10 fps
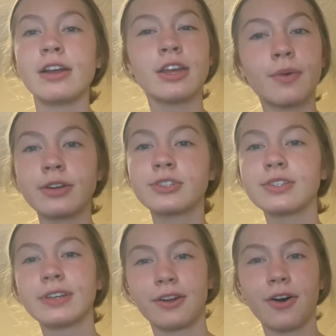any
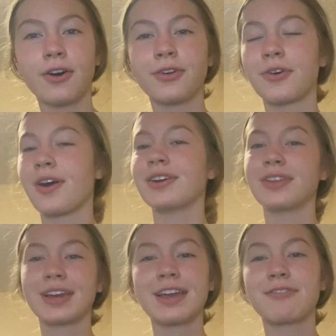questions at all or are
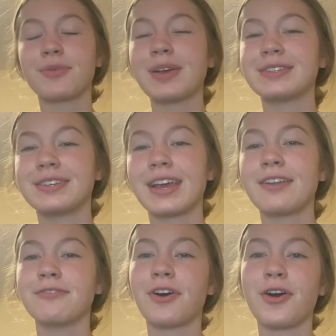looking for ways to
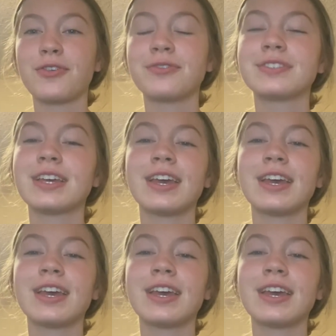get involved,